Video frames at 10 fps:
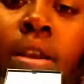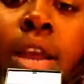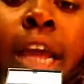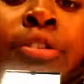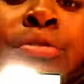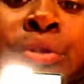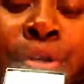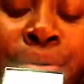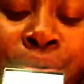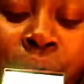natural
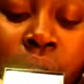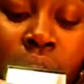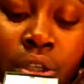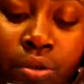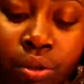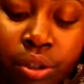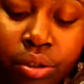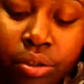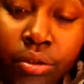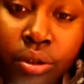hues that you can
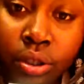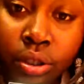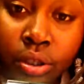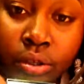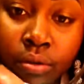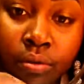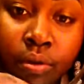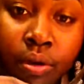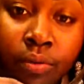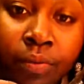use to,
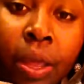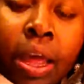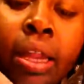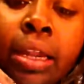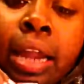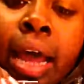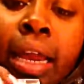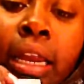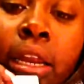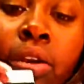
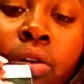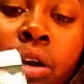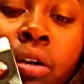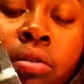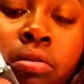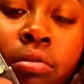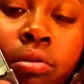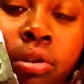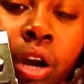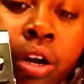lighten or
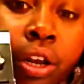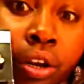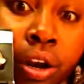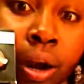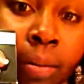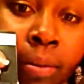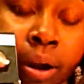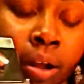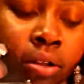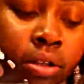darken your
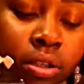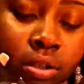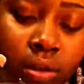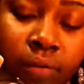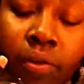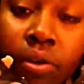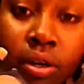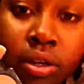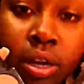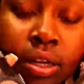eyebrows if you're
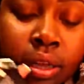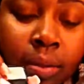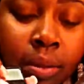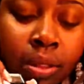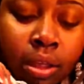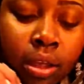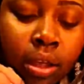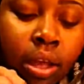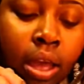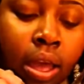into that type of
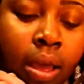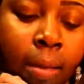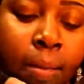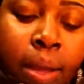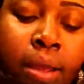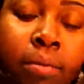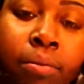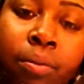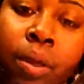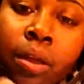thing. But
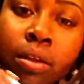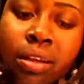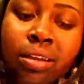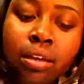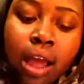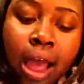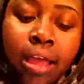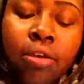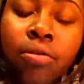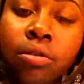I
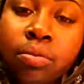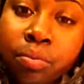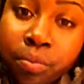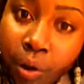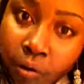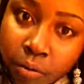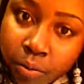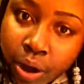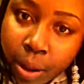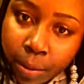use
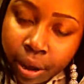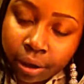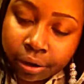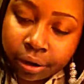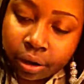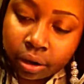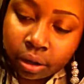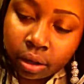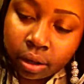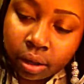both brow powder
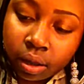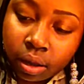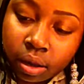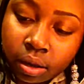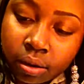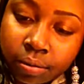and